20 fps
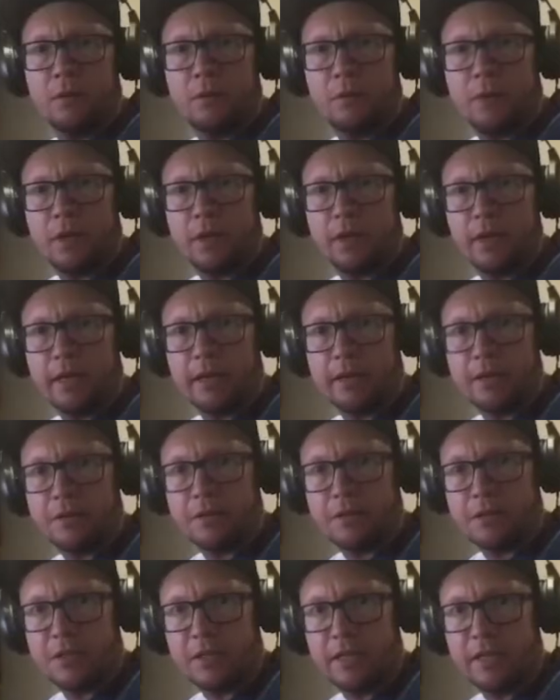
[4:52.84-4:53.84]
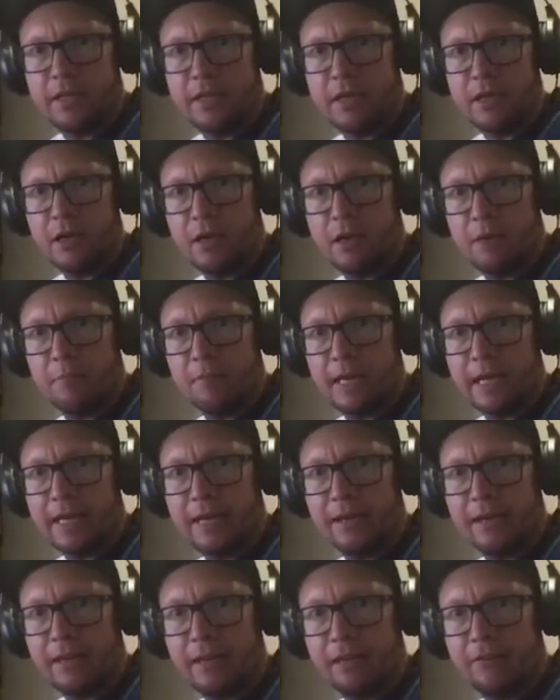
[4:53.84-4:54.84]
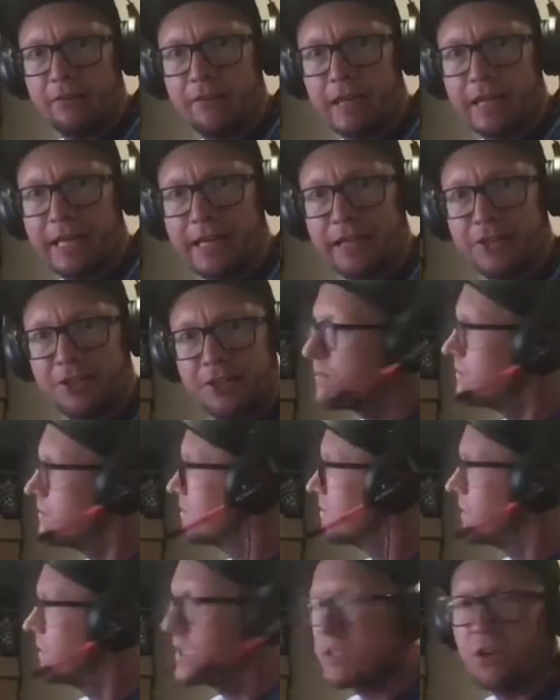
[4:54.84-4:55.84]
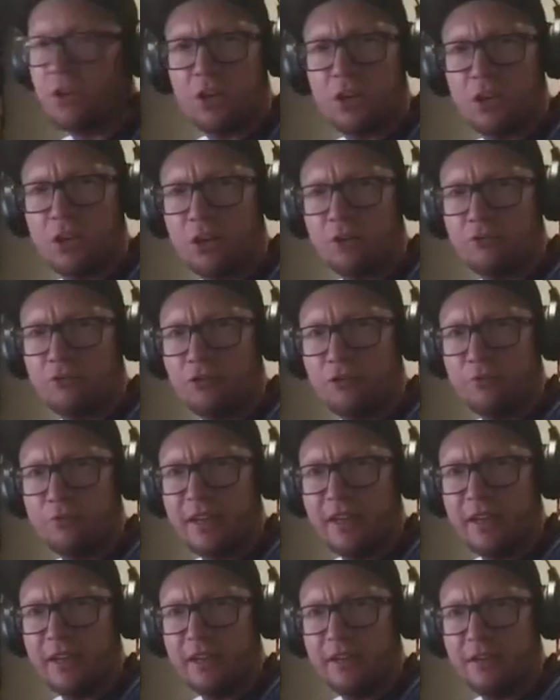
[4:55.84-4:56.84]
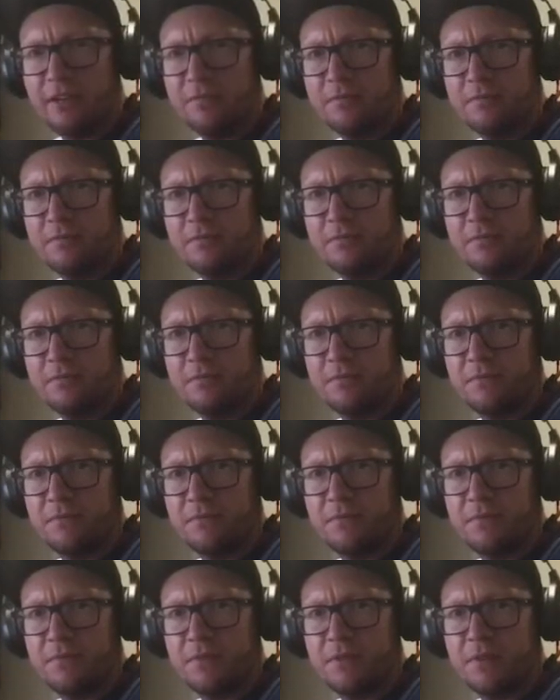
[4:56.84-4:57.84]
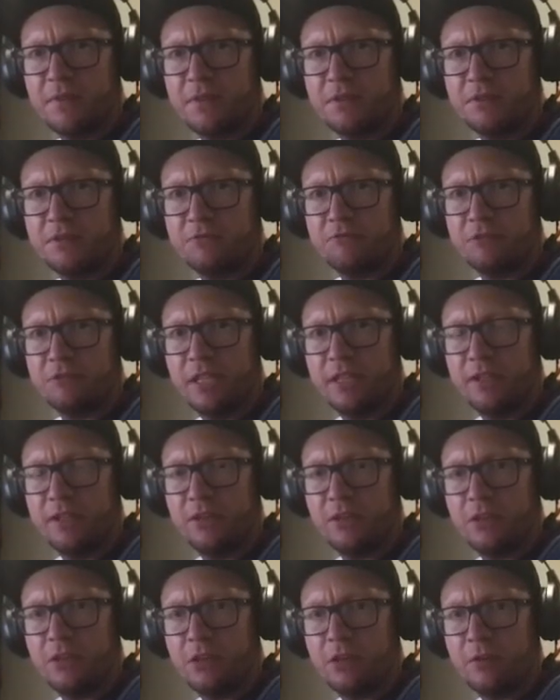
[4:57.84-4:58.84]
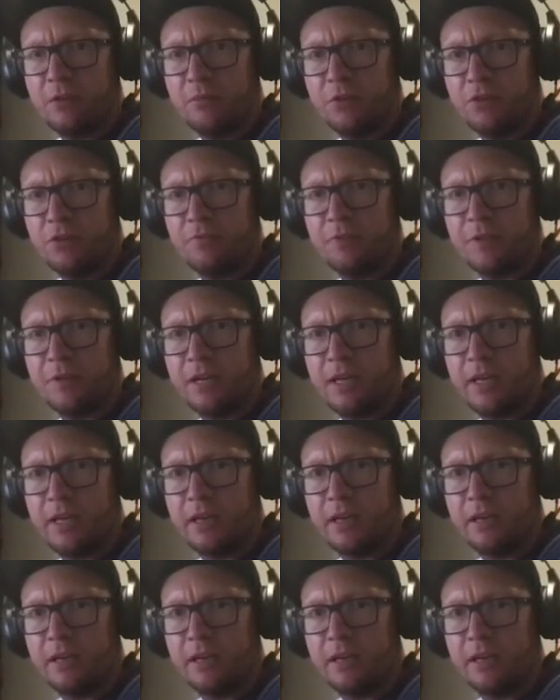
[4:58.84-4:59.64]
We can now see our Maglev action. There's not a lot of room in there. There's really not a lot of movement, hey.